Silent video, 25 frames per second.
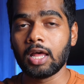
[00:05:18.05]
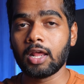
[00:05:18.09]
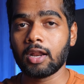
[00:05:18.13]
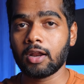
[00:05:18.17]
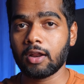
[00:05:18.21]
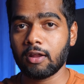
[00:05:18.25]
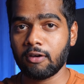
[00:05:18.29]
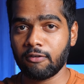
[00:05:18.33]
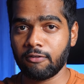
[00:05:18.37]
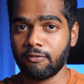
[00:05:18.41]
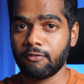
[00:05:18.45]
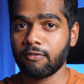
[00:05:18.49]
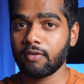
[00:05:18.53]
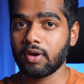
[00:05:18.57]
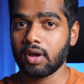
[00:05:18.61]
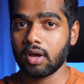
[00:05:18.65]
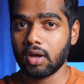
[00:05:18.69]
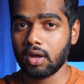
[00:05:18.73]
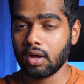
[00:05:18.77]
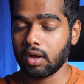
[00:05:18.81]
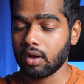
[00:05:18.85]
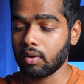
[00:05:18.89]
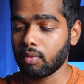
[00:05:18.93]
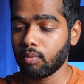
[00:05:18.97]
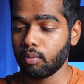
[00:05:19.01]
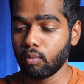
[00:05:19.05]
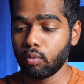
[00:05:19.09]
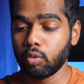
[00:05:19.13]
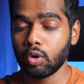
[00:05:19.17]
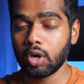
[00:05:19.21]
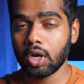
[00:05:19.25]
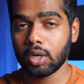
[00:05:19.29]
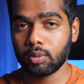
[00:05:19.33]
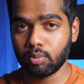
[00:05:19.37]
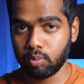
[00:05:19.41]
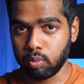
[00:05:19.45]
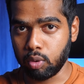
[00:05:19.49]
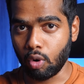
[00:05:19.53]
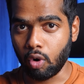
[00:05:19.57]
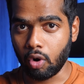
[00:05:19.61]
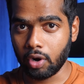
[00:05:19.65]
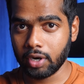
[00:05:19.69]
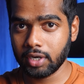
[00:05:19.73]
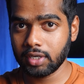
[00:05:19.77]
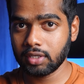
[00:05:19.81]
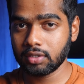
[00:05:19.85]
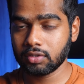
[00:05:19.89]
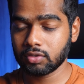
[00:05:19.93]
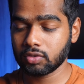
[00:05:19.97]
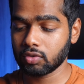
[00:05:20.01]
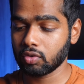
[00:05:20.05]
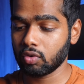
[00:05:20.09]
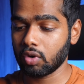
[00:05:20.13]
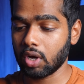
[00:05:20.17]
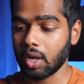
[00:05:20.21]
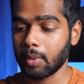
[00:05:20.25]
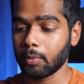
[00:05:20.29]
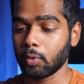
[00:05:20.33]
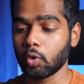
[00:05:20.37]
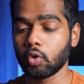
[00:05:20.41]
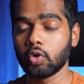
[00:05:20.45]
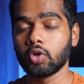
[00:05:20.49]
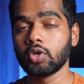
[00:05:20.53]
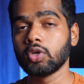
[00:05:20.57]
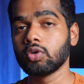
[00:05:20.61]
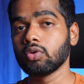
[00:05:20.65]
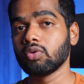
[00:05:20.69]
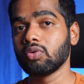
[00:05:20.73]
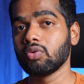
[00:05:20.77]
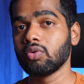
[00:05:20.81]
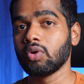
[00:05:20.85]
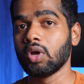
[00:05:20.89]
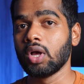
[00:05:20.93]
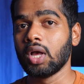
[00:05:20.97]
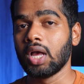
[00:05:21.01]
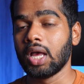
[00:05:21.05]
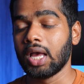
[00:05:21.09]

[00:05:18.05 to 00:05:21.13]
rough bullet points. So I'm going to